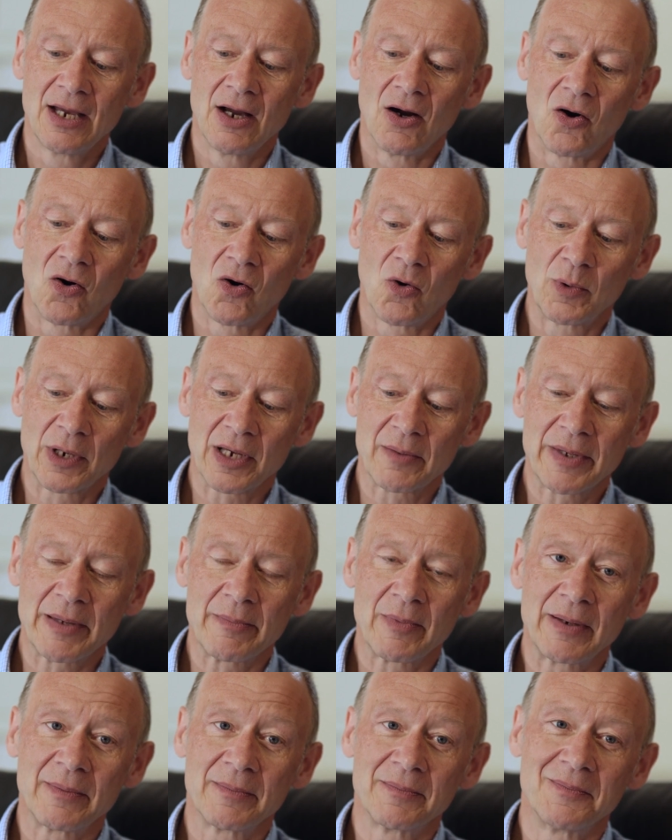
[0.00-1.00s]
Or we can be
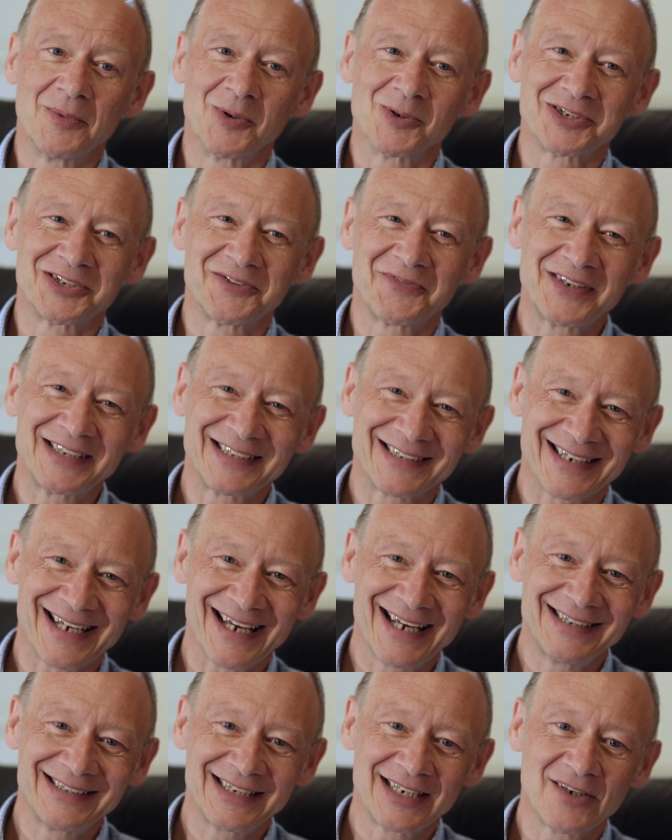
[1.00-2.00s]
more
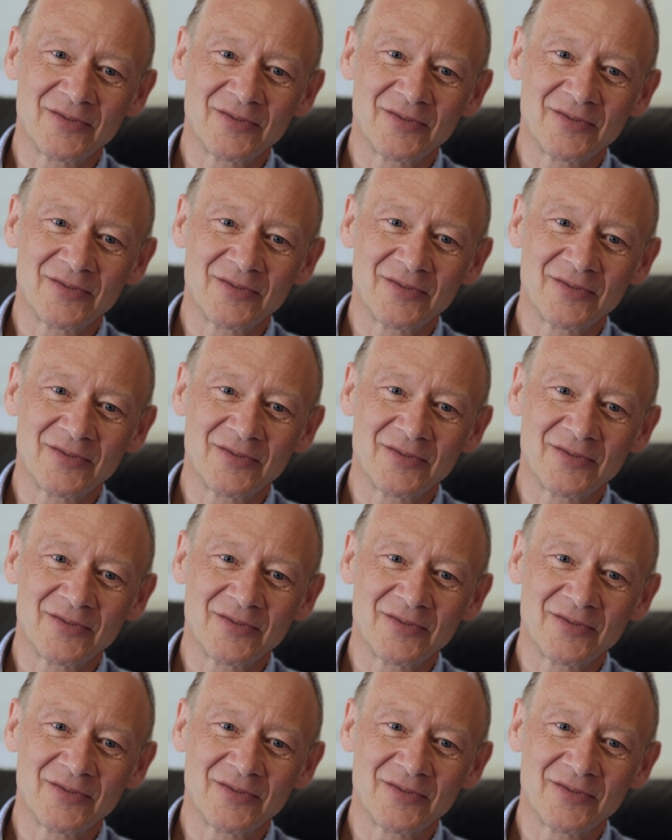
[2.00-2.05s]
sophisticated,